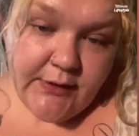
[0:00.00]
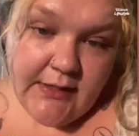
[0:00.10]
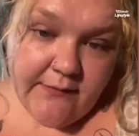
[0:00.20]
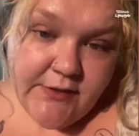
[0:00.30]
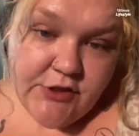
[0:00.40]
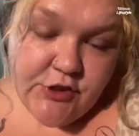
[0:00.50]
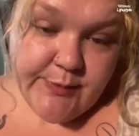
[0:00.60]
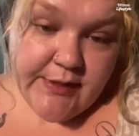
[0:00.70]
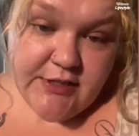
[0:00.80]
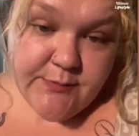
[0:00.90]
None.
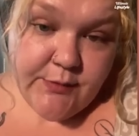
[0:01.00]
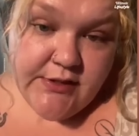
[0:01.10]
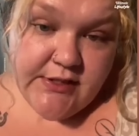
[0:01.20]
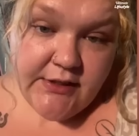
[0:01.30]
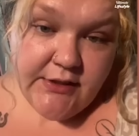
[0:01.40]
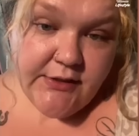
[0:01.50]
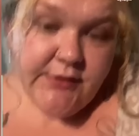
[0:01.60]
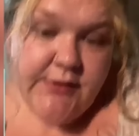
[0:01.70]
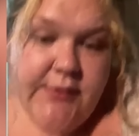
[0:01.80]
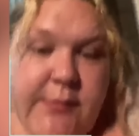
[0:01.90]
You are morbidly obese.